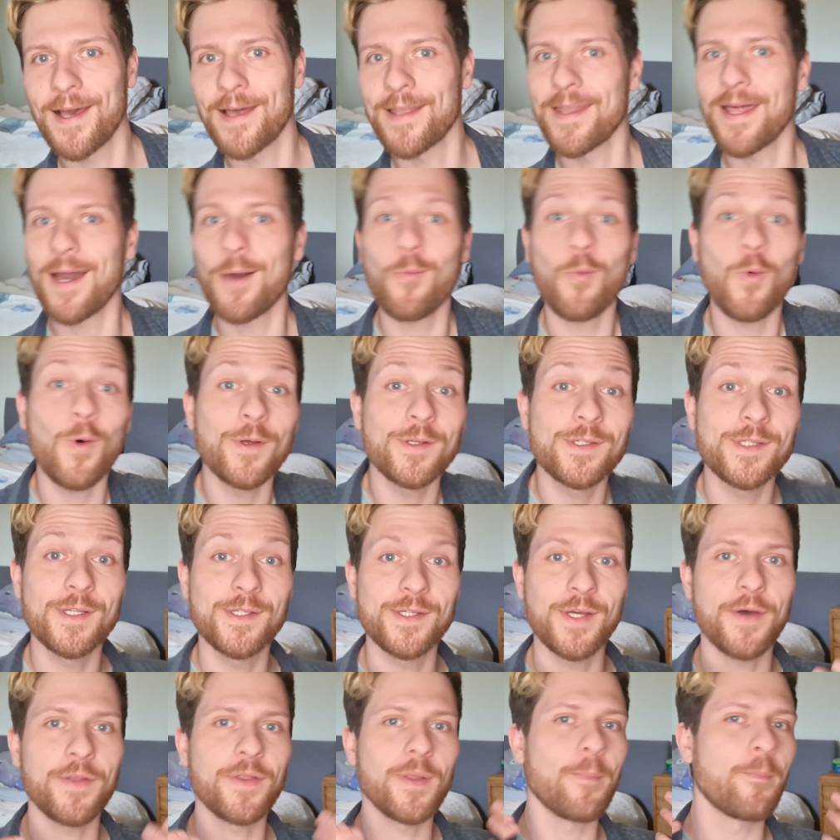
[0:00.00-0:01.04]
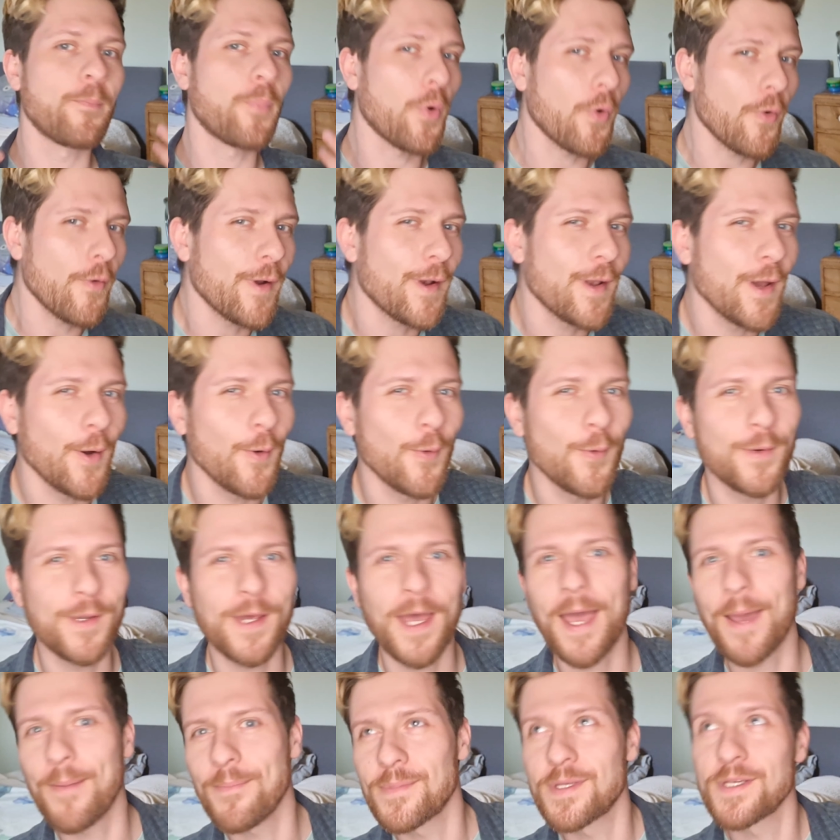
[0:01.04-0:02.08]
and that was to turn the boring old
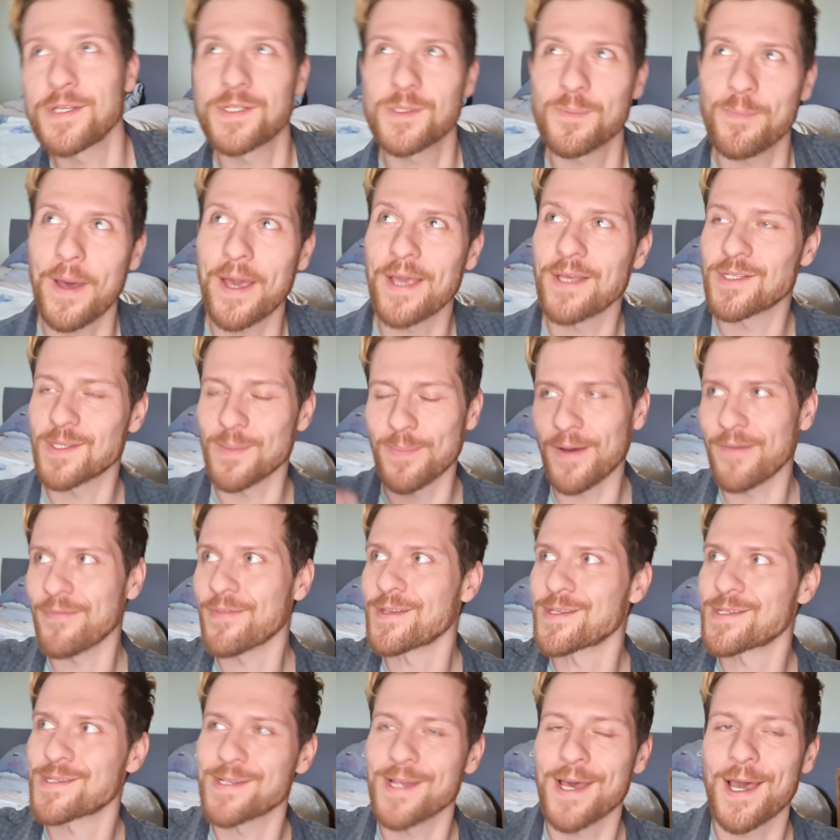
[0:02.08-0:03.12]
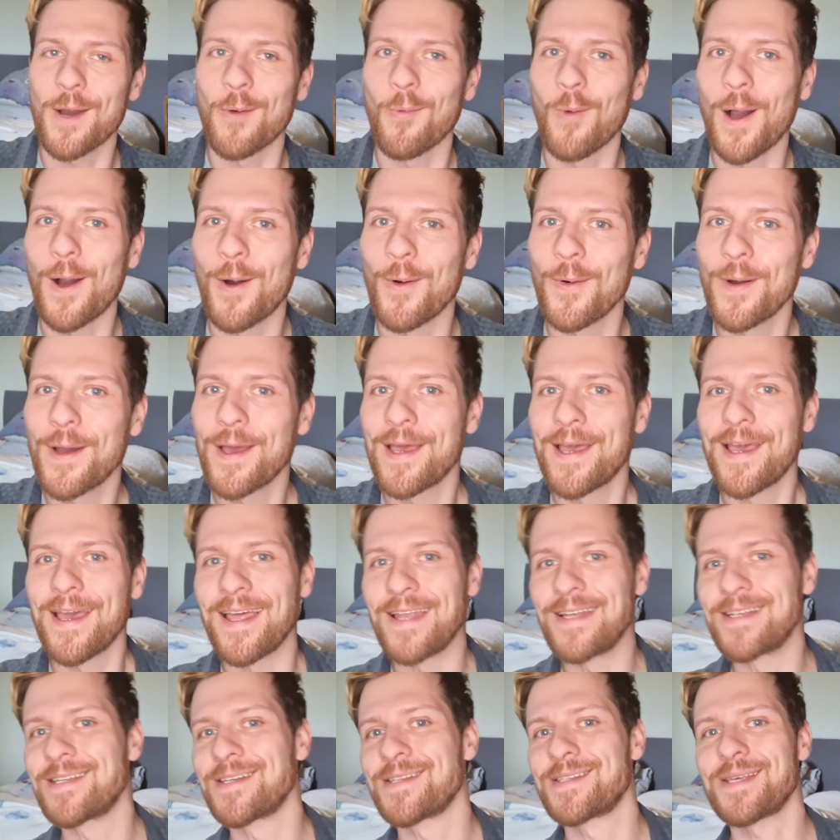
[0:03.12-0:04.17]
empty space above the stairwell
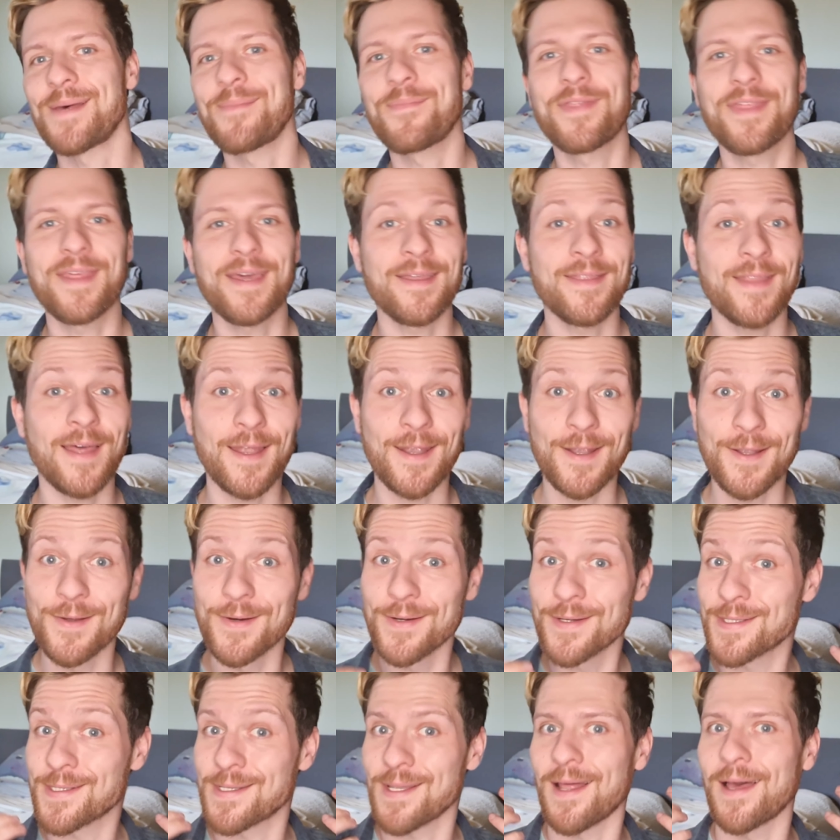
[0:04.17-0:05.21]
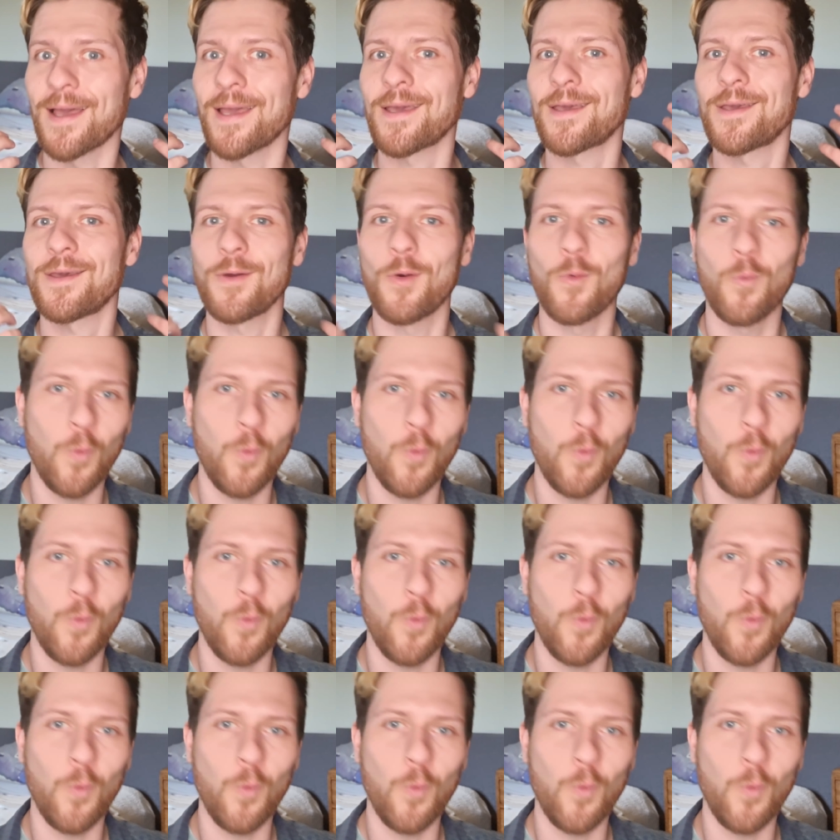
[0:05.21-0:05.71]
into something that looks like you're